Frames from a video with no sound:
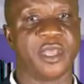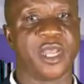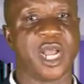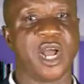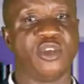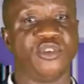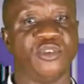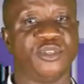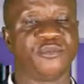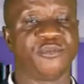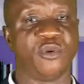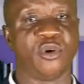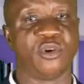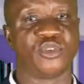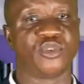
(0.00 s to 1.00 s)
How useful
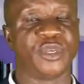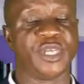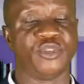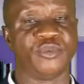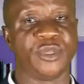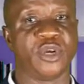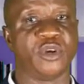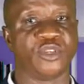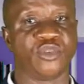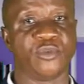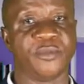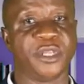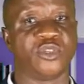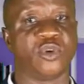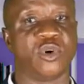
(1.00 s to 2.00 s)
also it will also
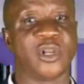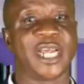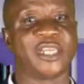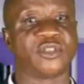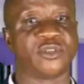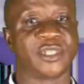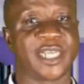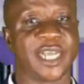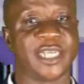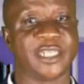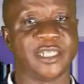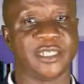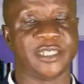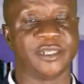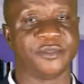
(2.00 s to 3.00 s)
be to other
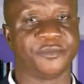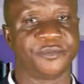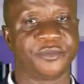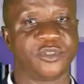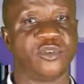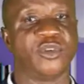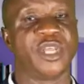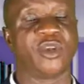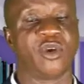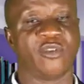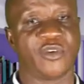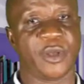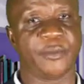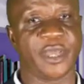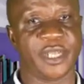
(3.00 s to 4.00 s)
society, to the
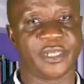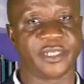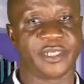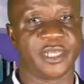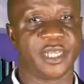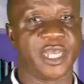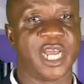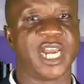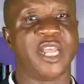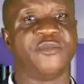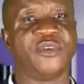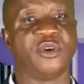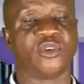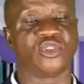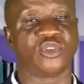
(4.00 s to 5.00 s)
government, and
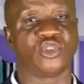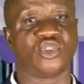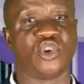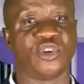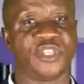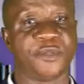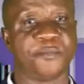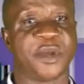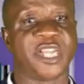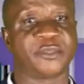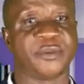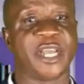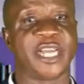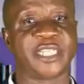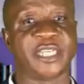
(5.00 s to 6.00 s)
even also to your
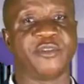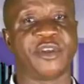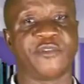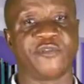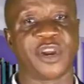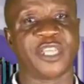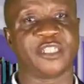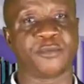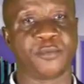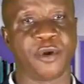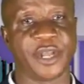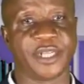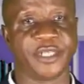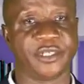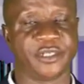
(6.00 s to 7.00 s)
department as a reference
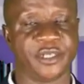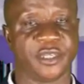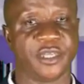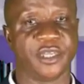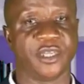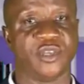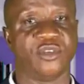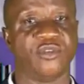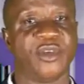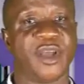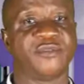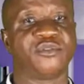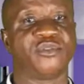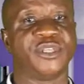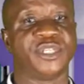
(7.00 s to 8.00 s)
point. You
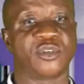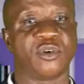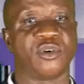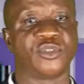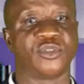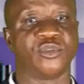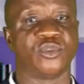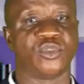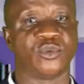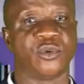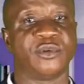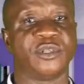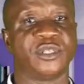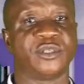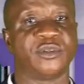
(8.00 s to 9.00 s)
have to discuss those
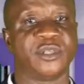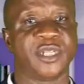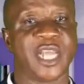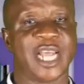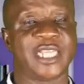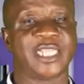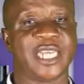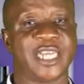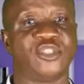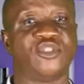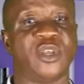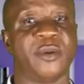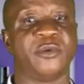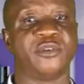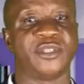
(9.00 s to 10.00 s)
soon. So that tells
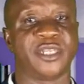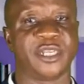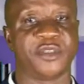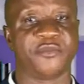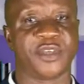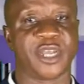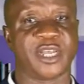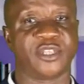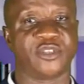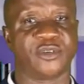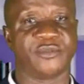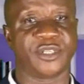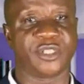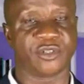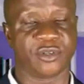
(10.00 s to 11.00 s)
you about significance
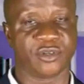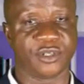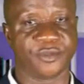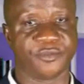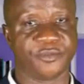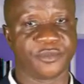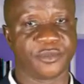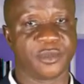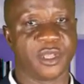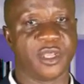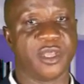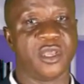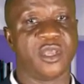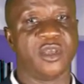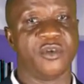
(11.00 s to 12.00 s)
of the study.
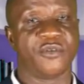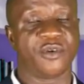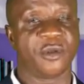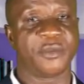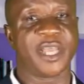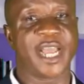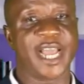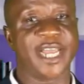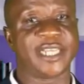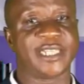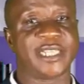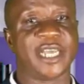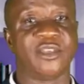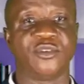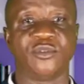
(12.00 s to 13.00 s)
From there, I say you